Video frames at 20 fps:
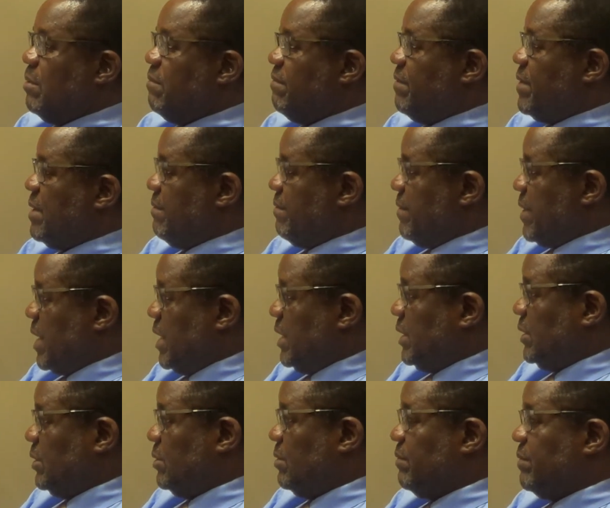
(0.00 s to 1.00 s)

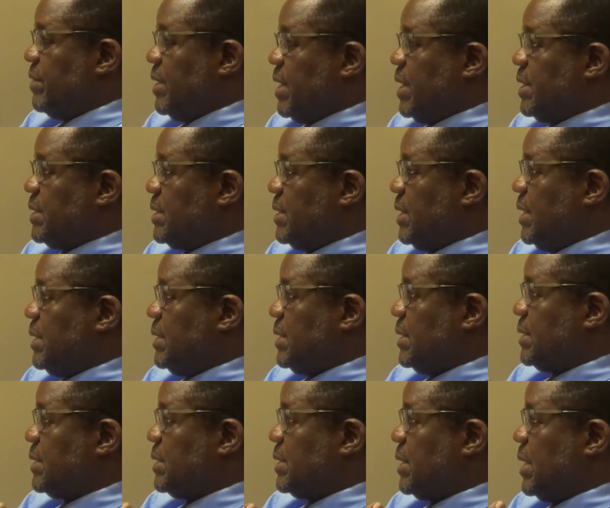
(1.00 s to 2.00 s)
verification of their
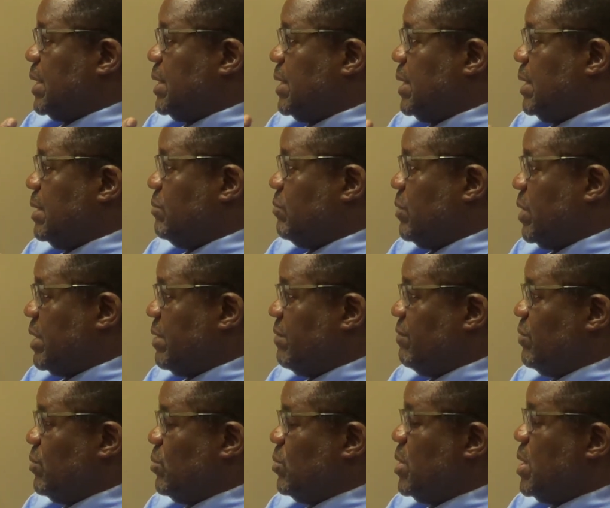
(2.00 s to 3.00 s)
status and what
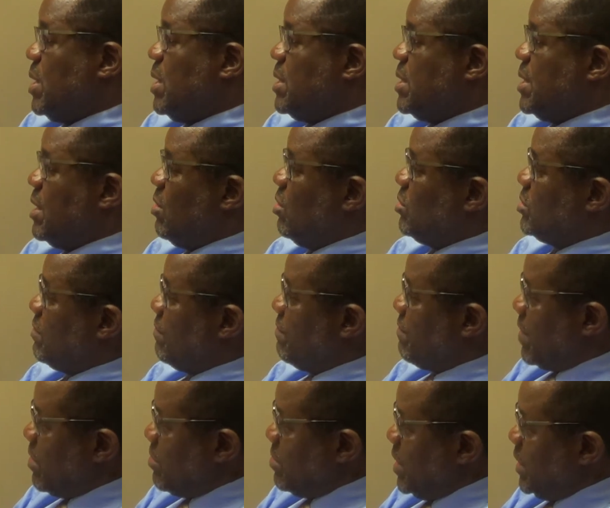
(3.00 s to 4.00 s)
have you. There are lots of
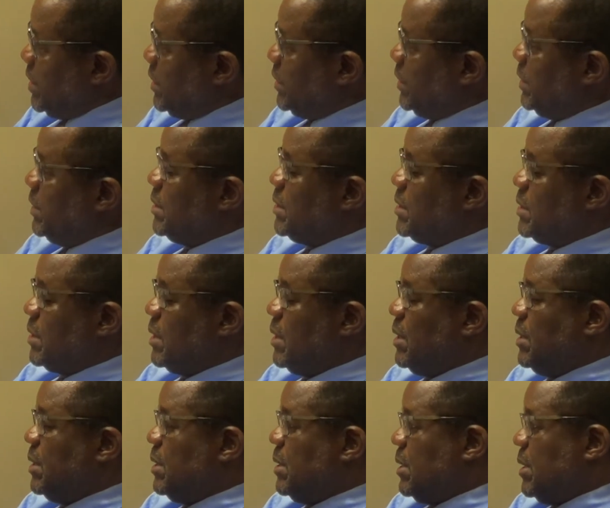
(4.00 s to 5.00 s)
violations
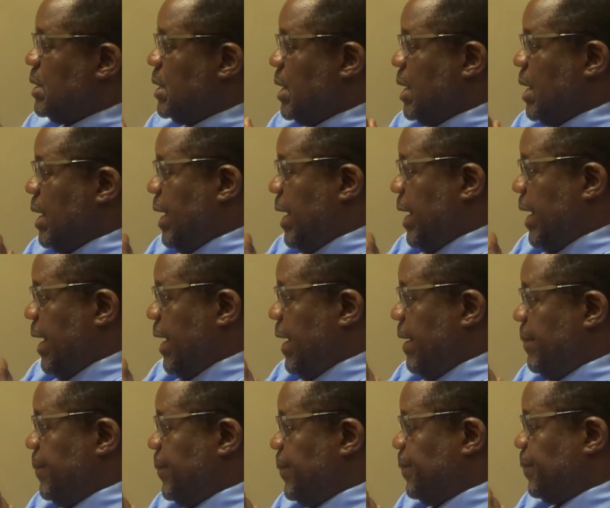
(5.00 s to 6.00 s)
in
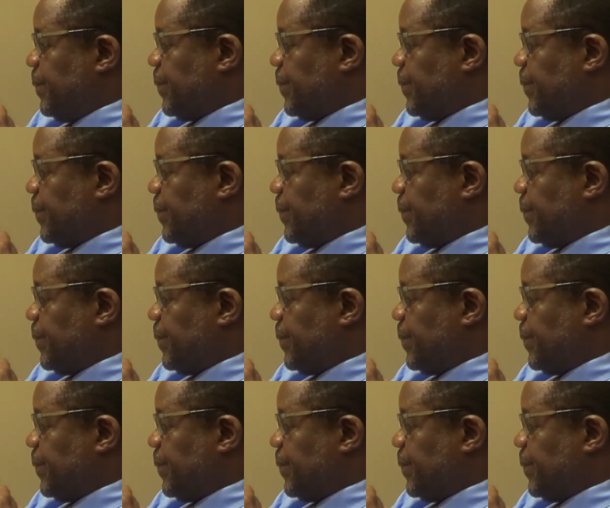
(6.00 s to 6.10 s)
that